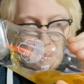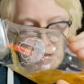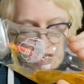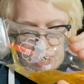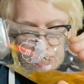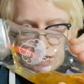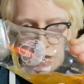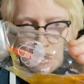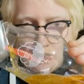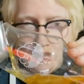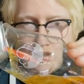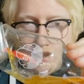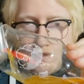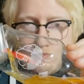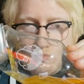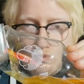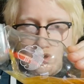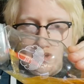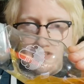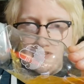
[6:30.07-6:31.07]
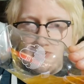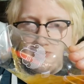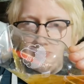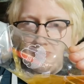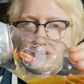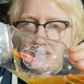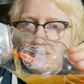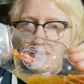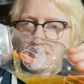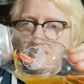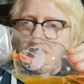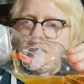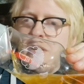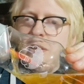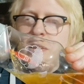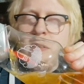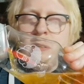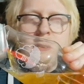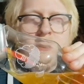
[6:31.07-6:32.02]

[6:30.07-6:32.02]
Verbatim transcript: beer and what inspired it,